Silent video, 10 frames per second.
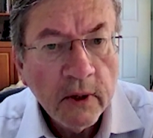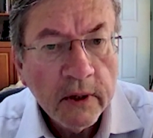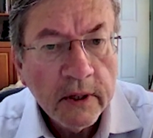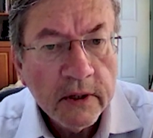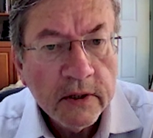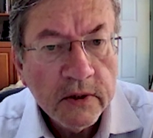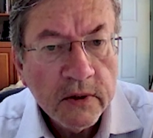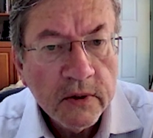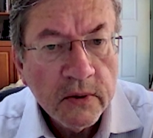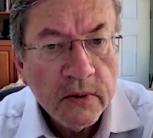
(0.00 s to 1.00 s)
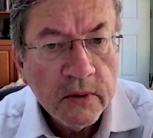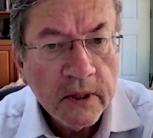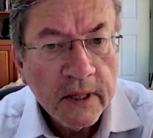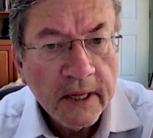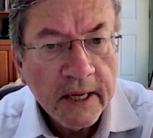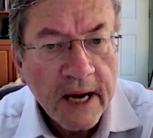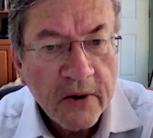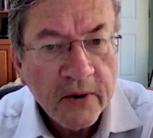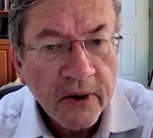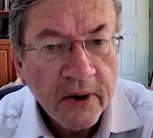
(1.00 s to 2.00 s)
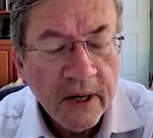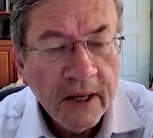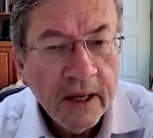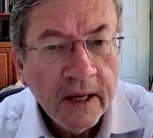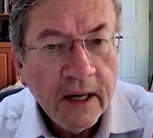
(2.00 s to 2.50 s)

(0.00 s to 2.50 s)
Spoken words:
willing to encounter,